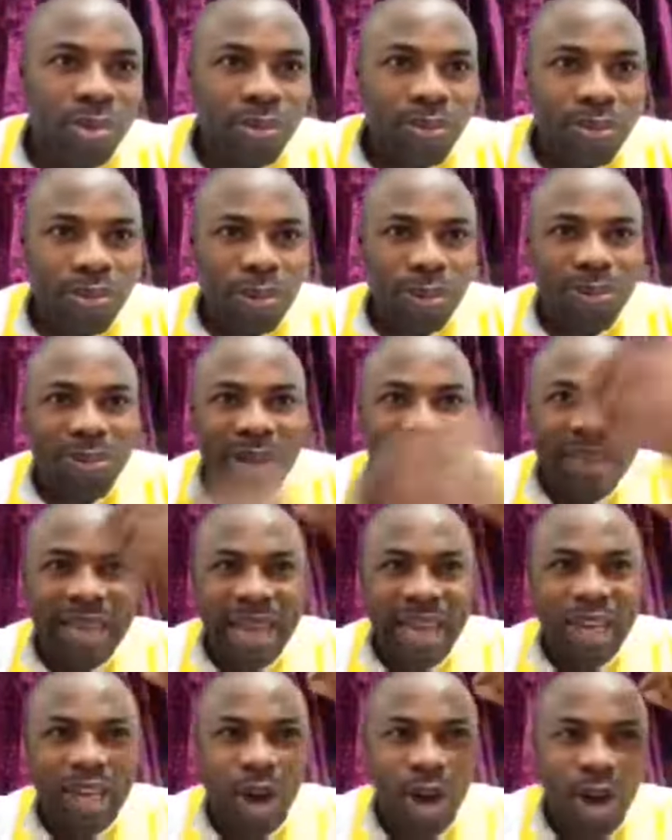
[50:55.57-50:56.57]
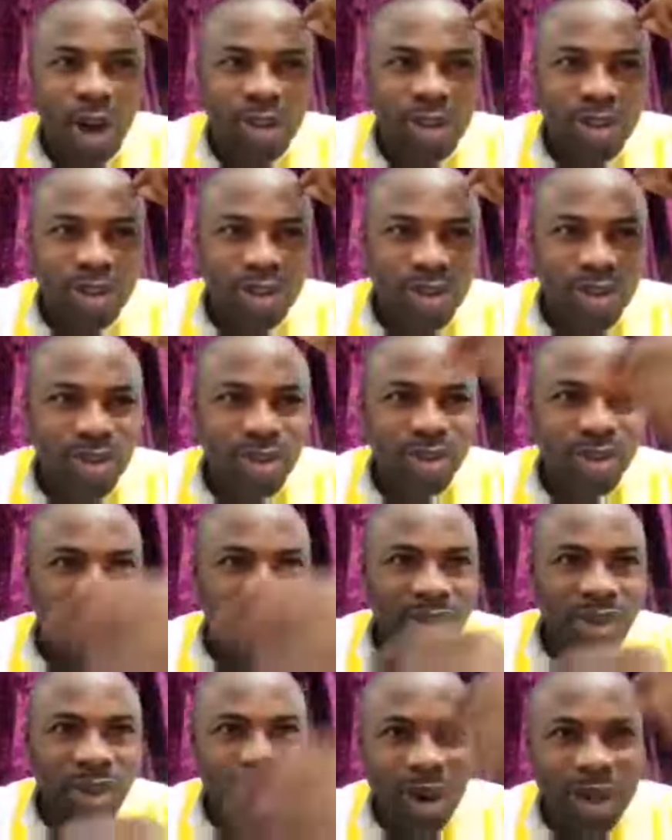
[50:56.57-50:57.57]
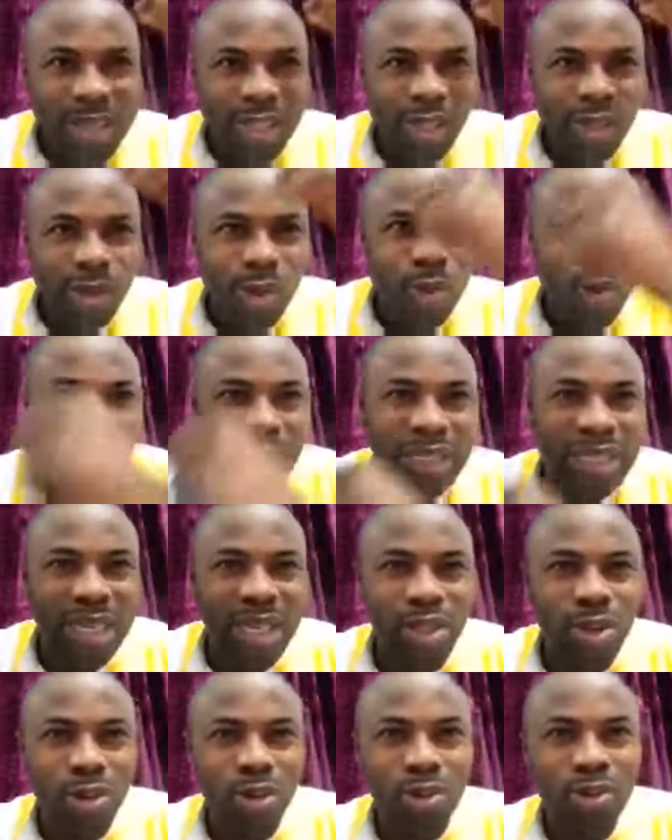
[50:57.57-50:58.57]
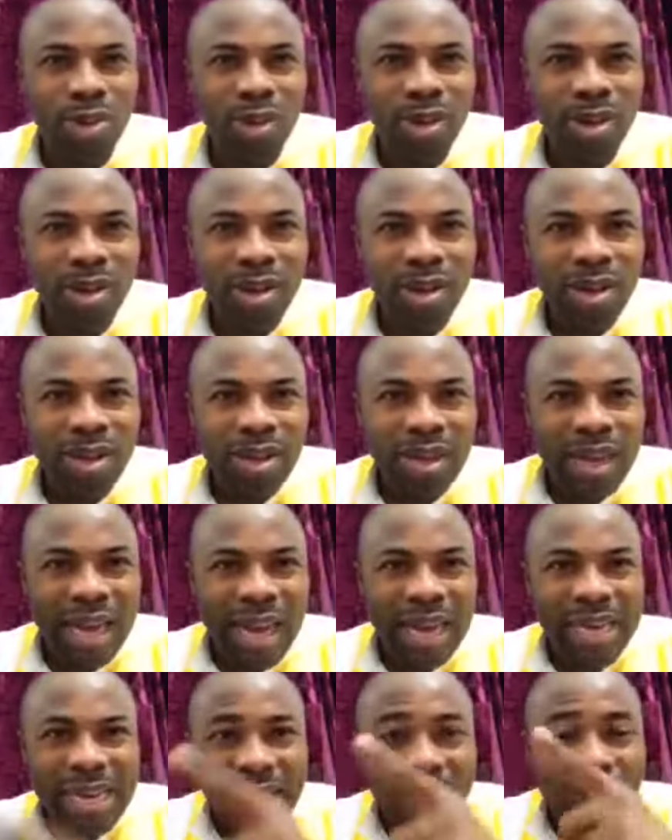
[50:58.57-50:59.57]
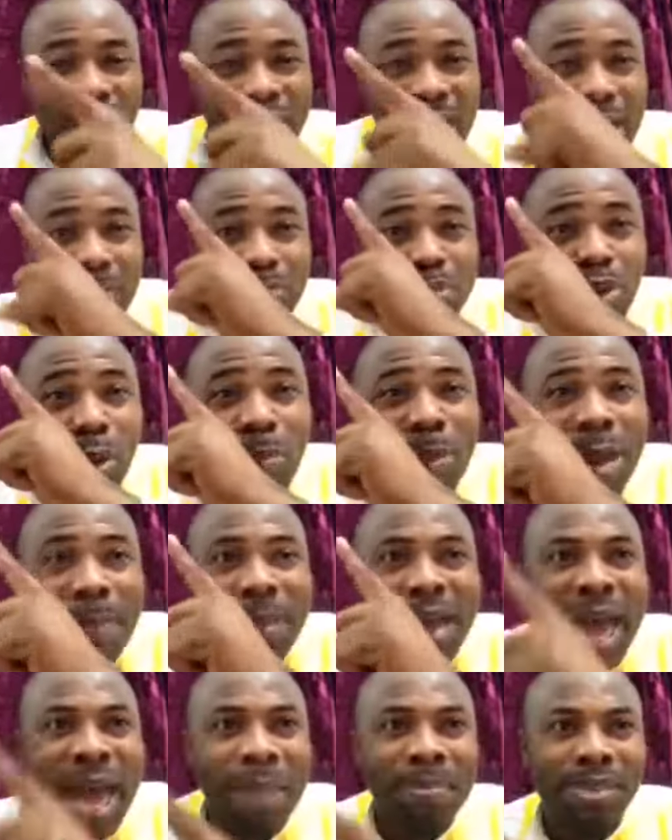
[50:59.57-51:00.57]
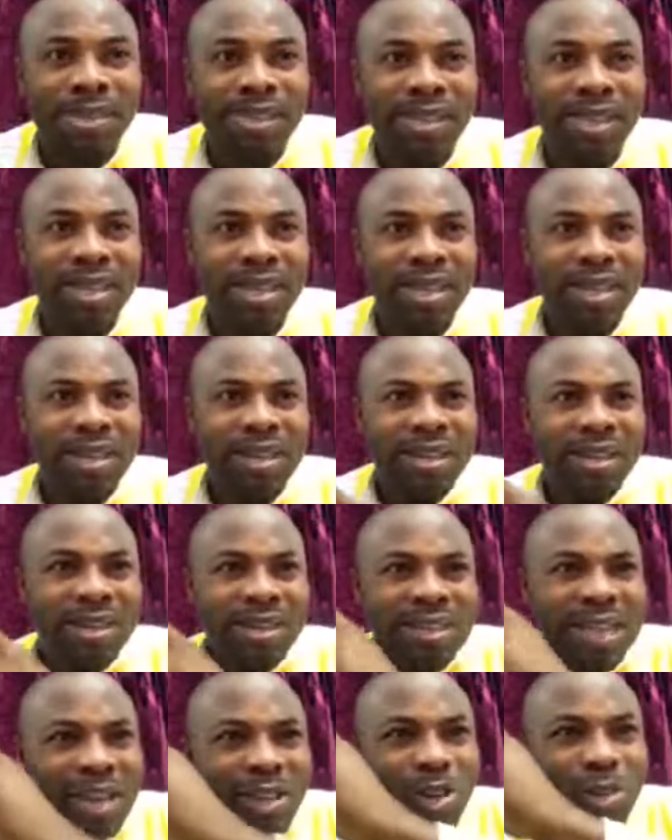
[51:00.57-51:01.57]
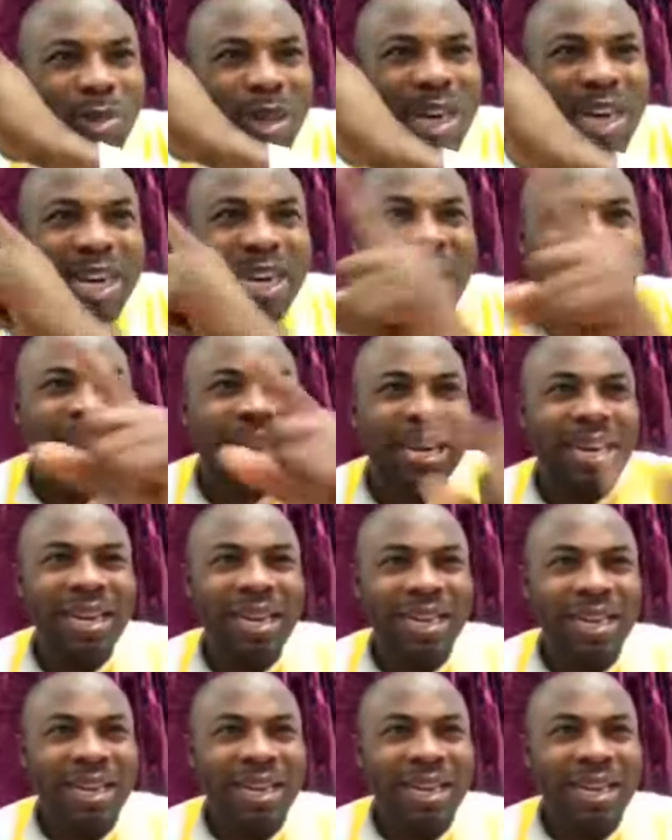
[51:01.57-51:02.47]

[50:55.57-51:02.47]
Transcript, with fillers: you think that god God is not watching you. And when a problem comes, then you'll be crying.